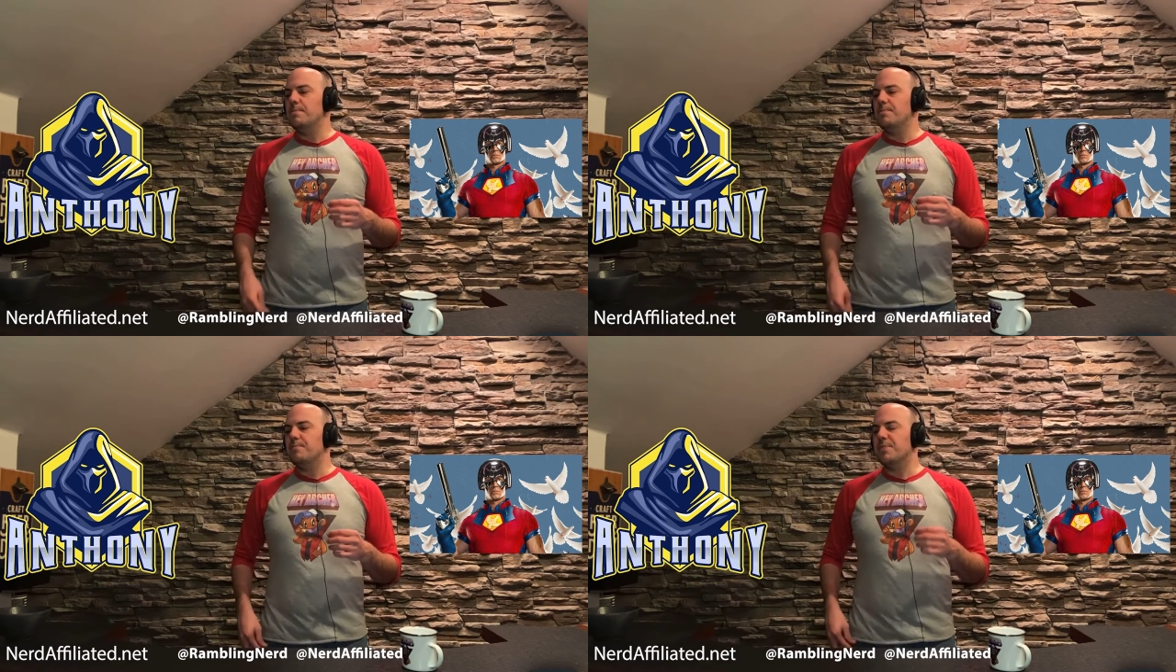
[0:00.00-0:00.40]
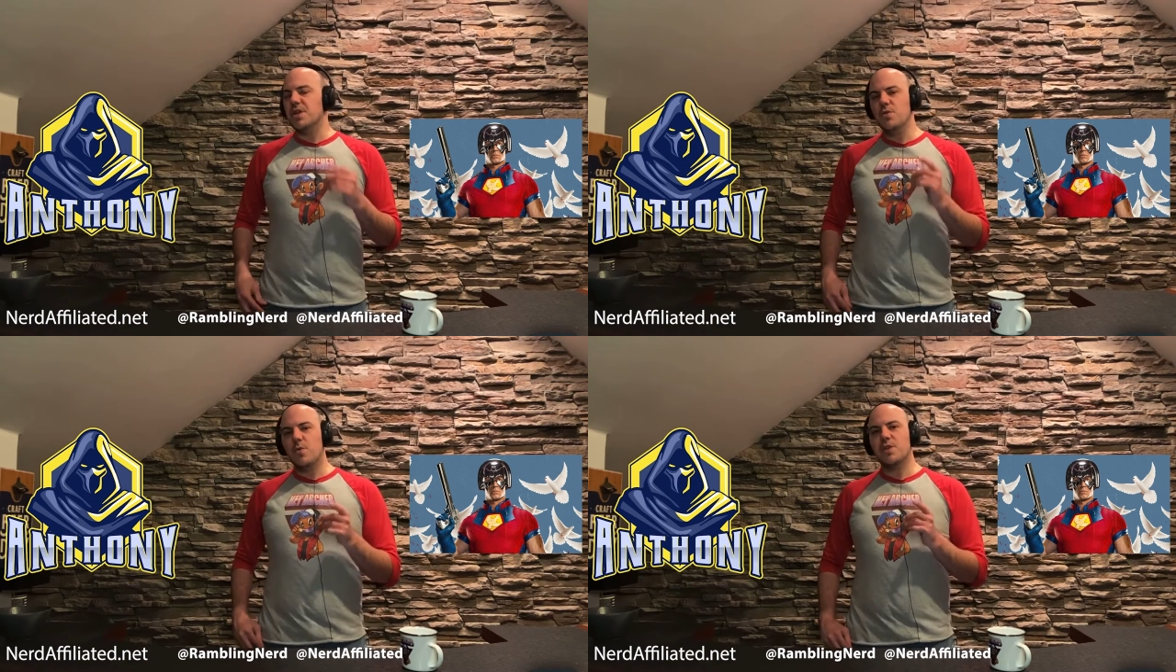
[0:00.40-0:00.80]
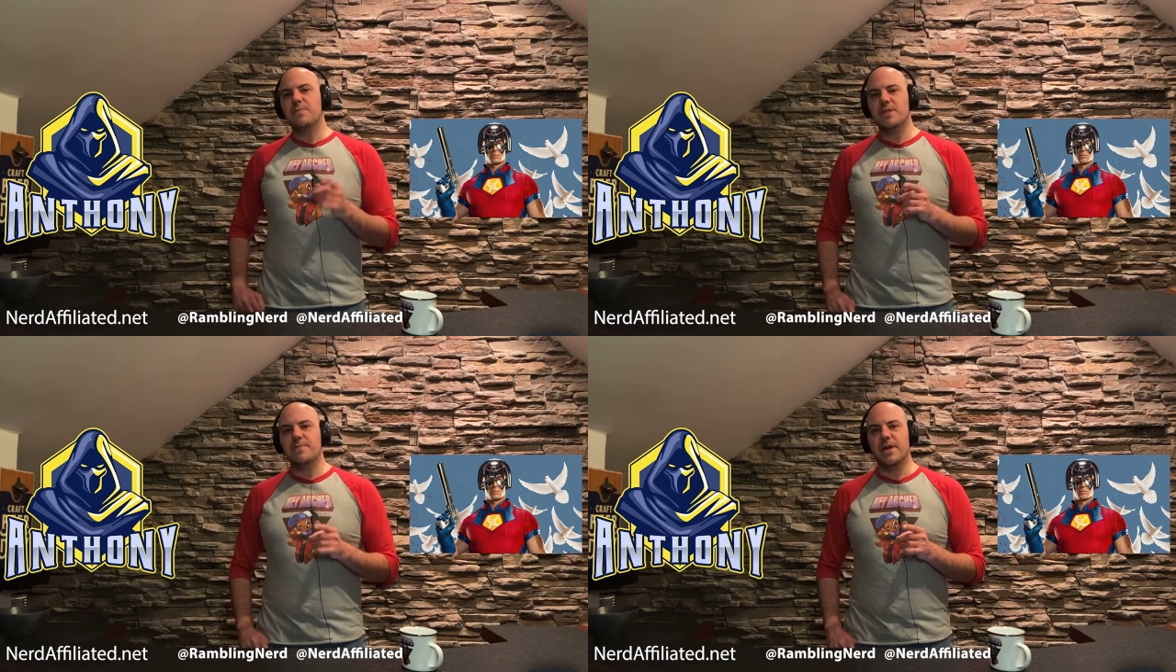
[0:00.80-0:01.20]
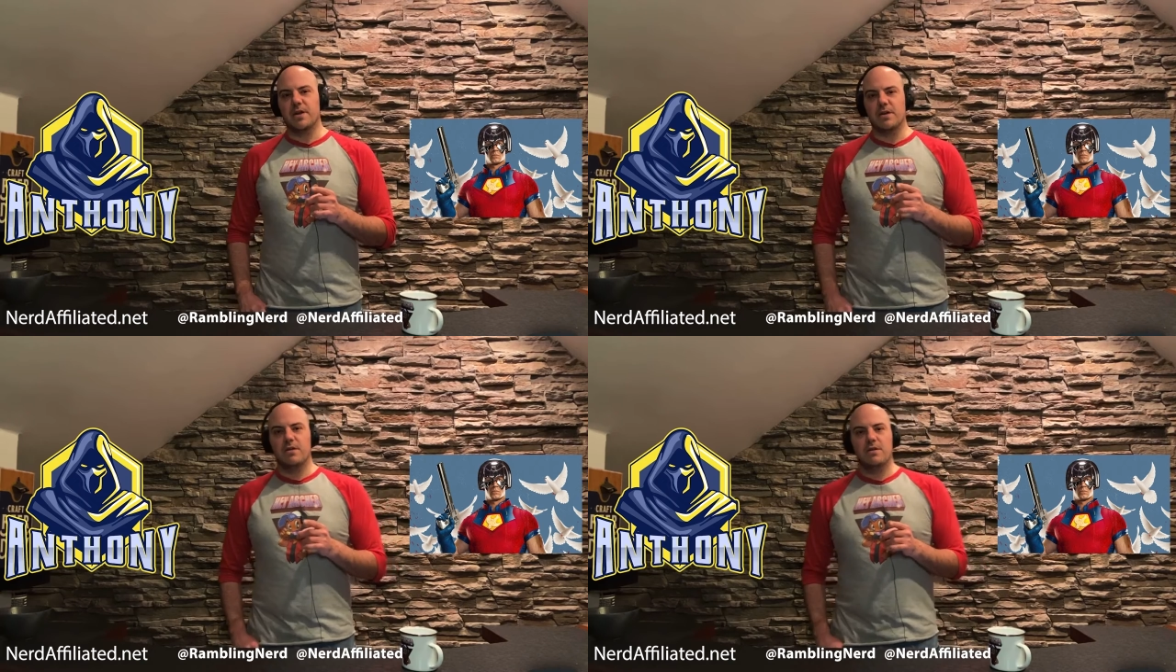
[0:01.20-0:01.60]
But then you watch
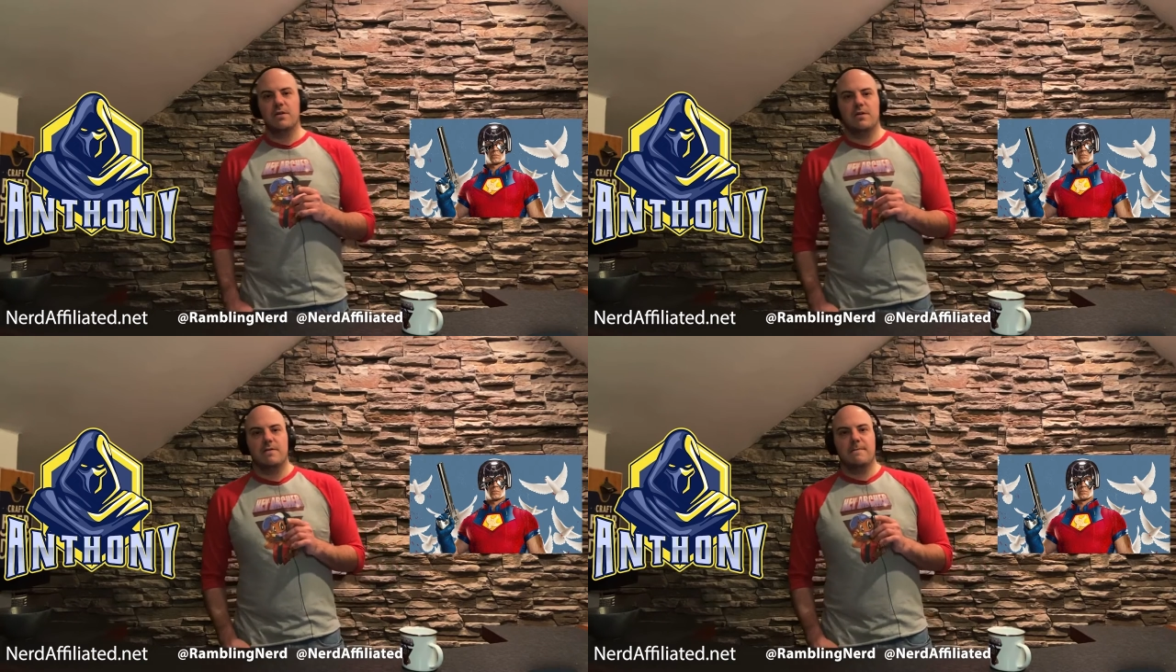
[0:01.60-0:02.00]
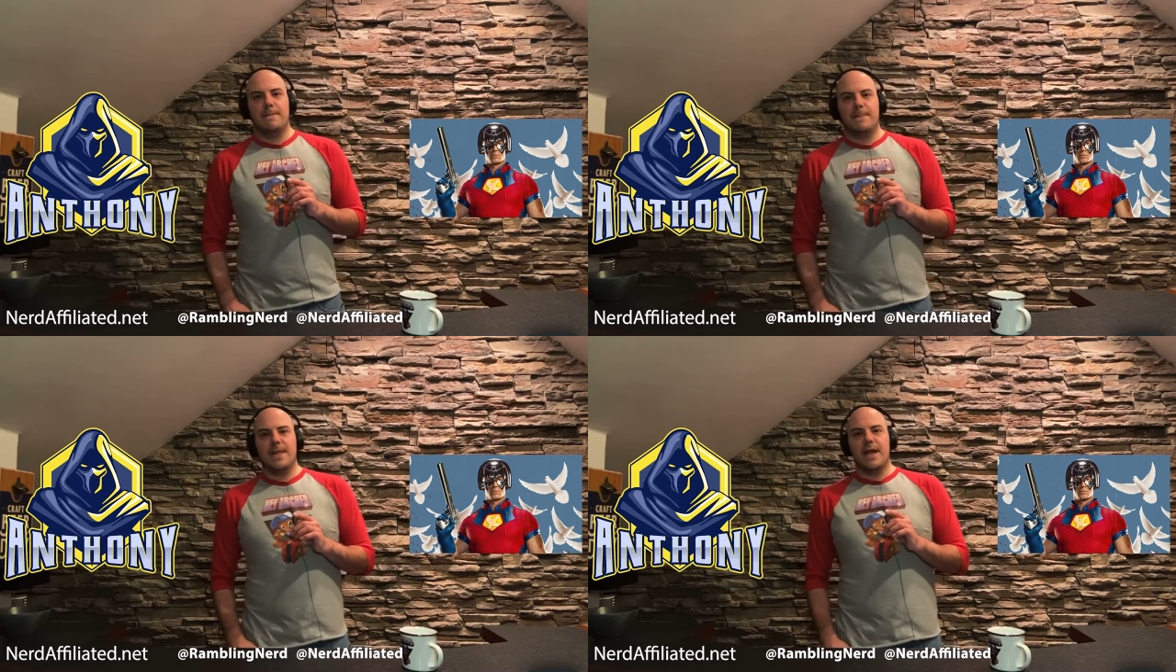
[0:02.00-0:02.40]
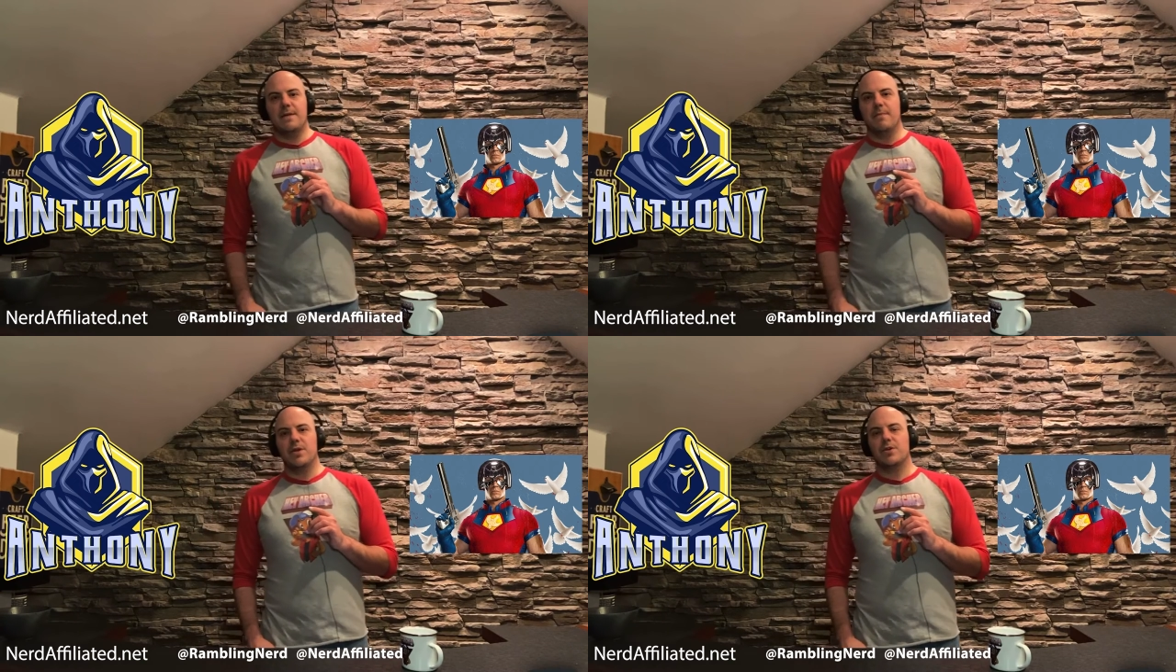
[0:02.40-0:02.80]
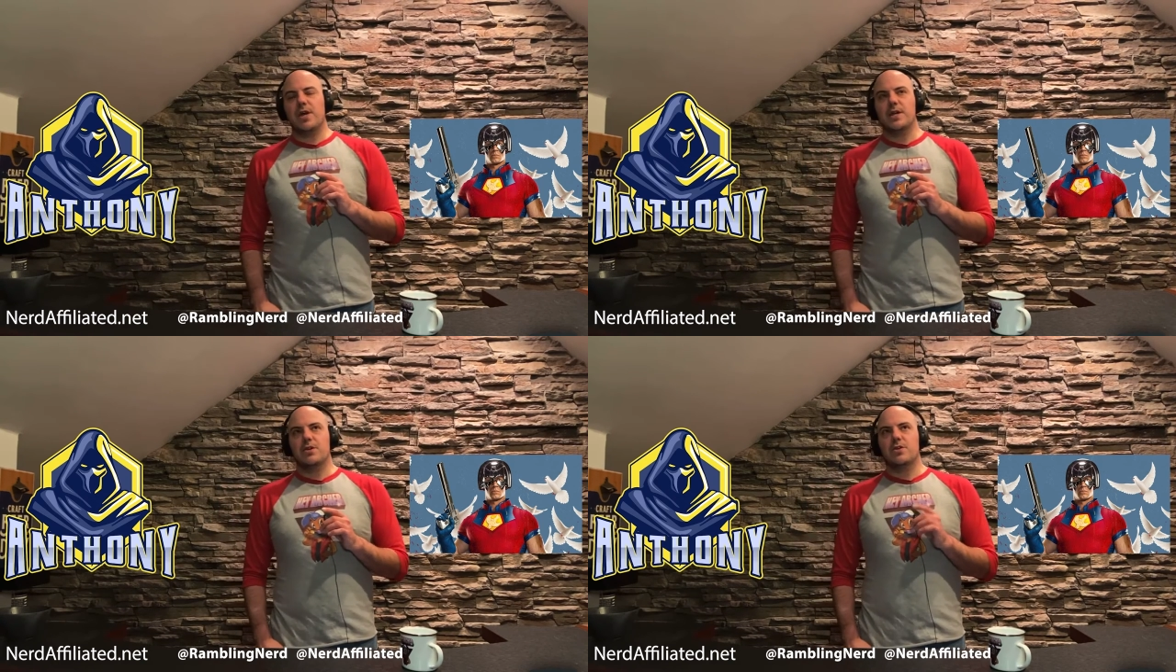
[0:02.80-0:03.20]
Peacemaker, and much
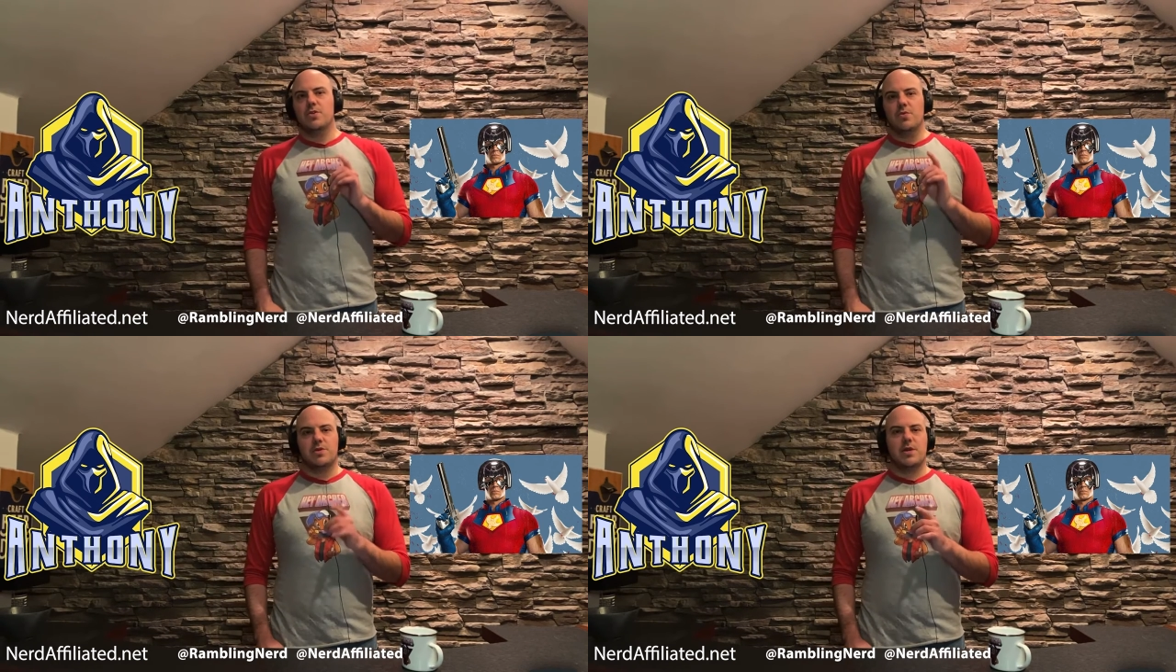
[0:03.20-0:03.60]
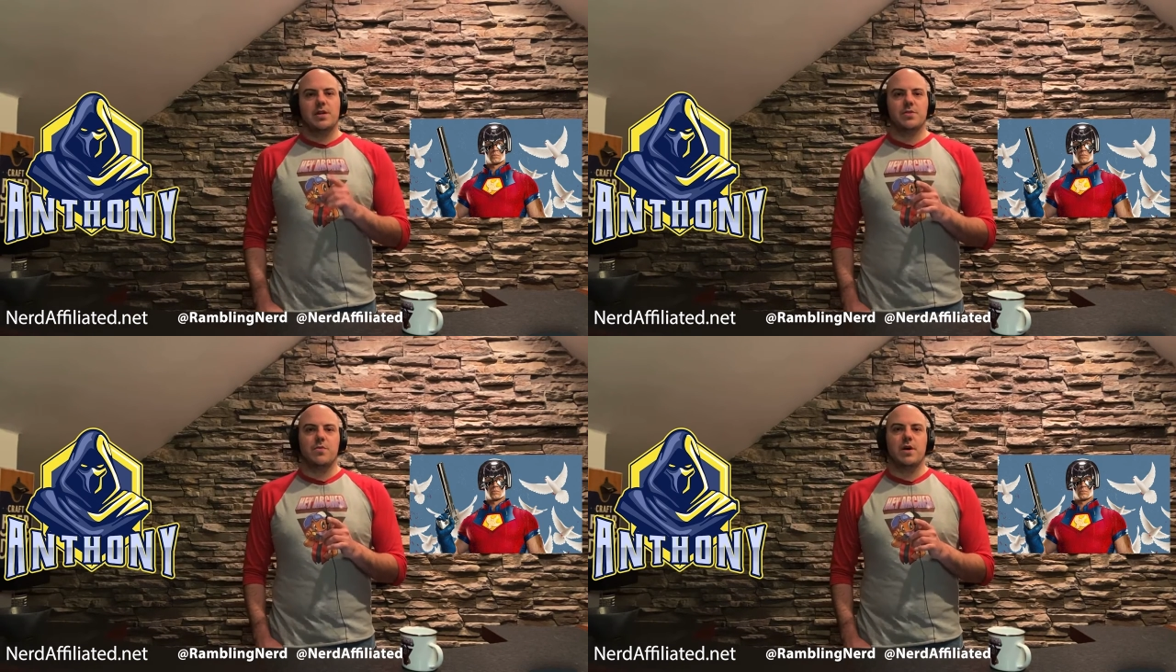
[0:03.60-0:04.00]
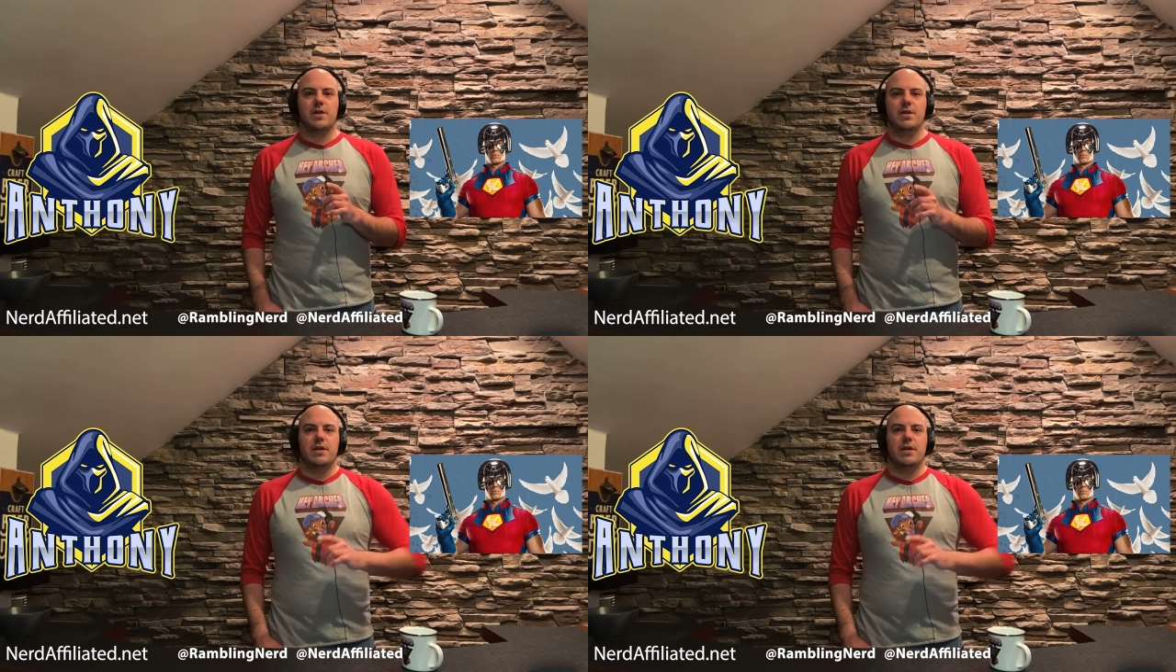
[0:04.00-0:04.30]
like Suicide Squad,